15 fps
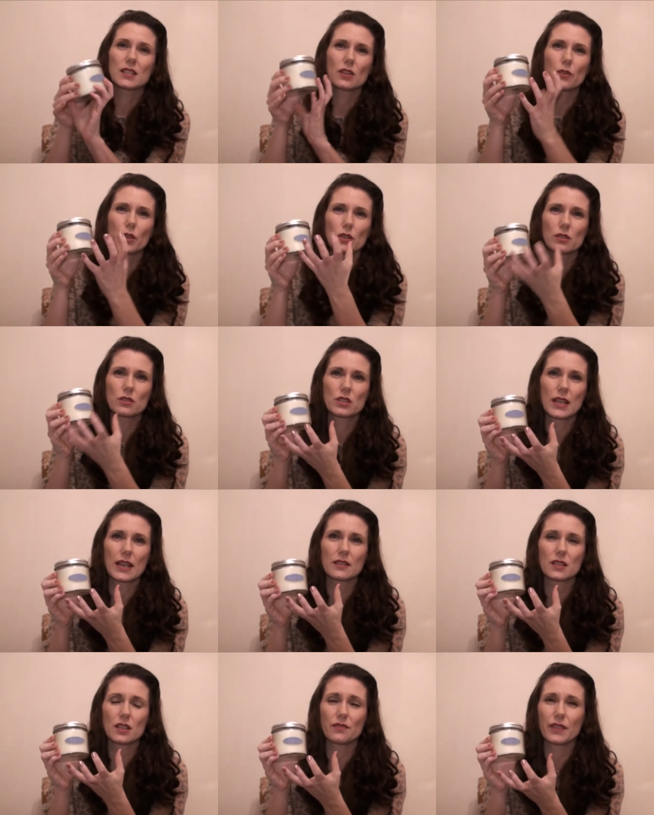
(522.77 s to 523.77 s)
Their
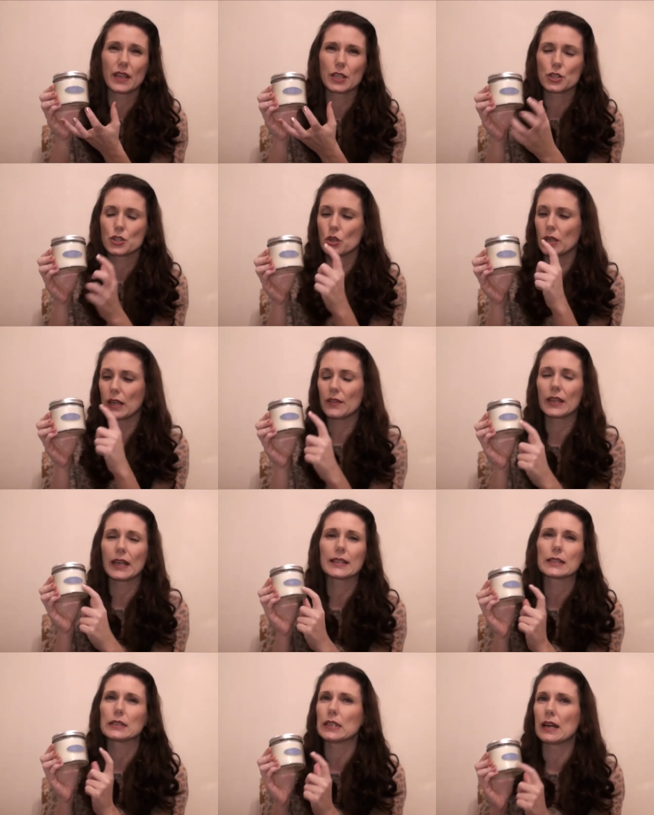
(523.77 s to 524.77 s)
scents are very strong. I think I
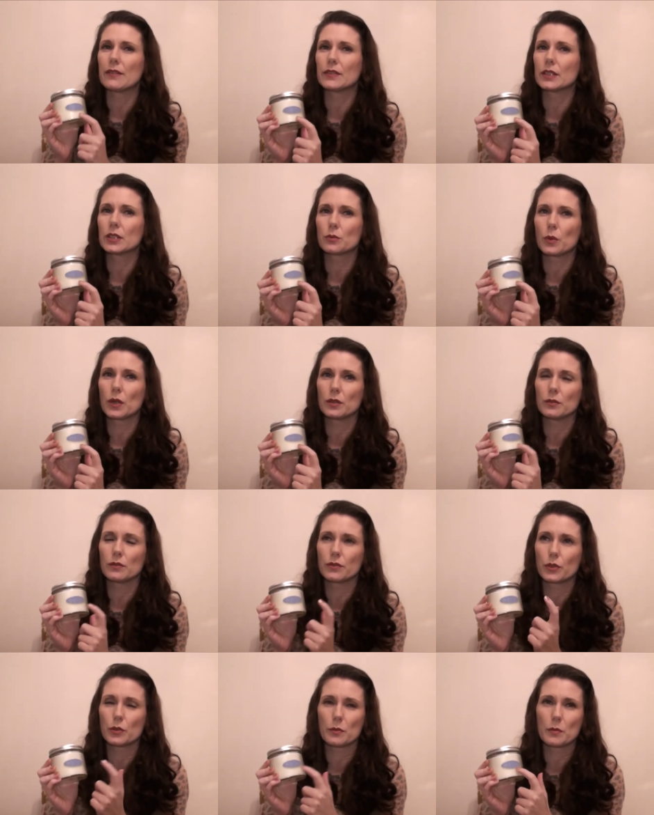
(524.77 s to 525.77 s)
had a lavender one
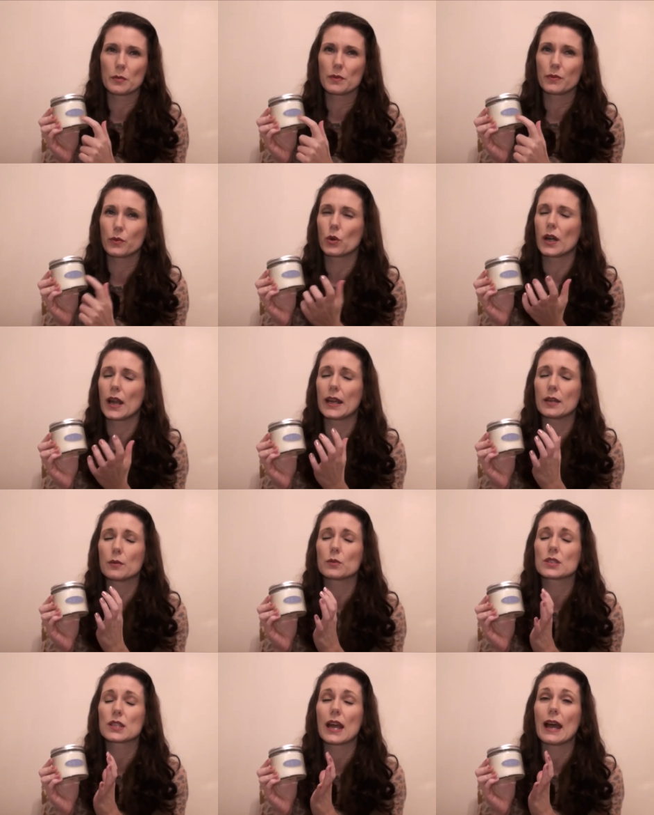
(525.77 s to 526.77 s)
from them before and it
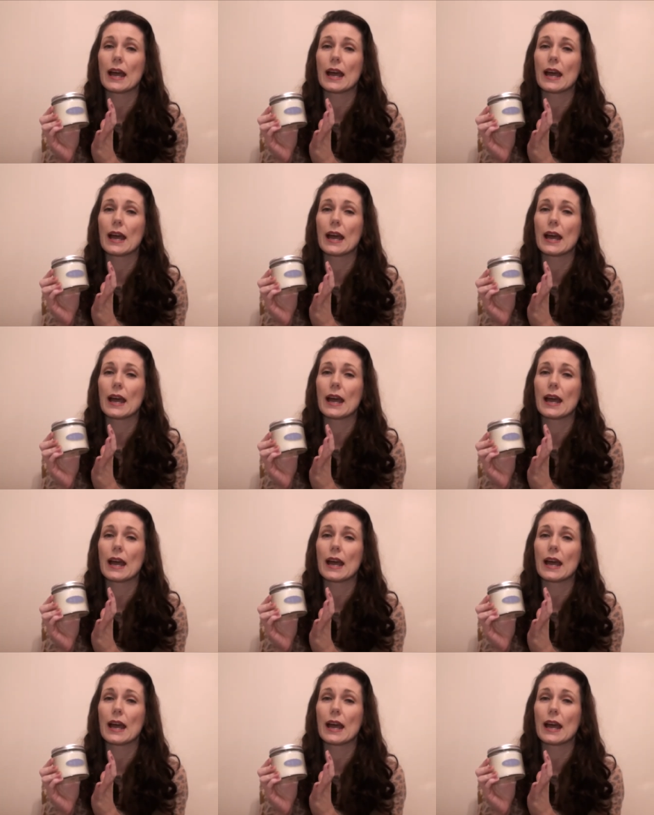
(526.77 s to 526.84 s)
was